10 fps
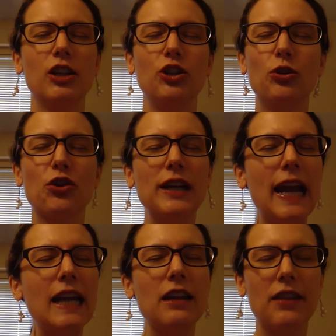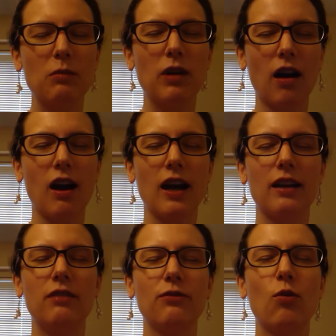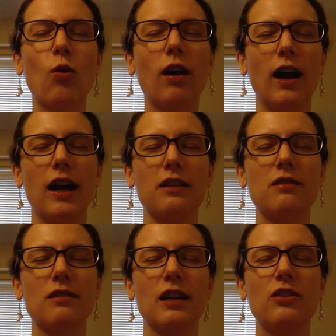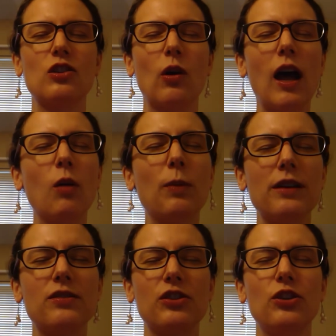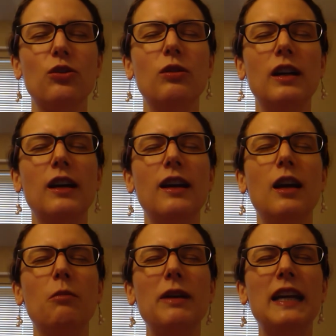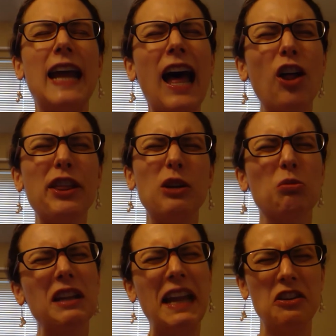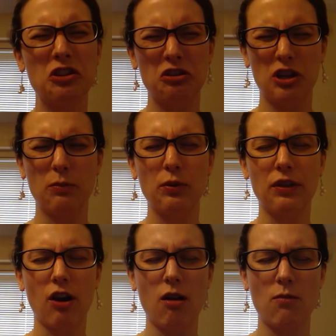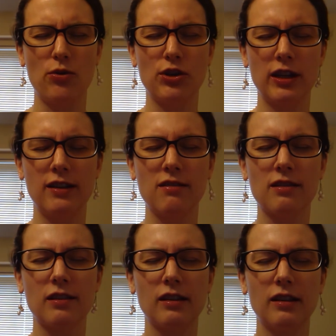You created them, God, for us. And so help us to be in healthy relationship with our emotions.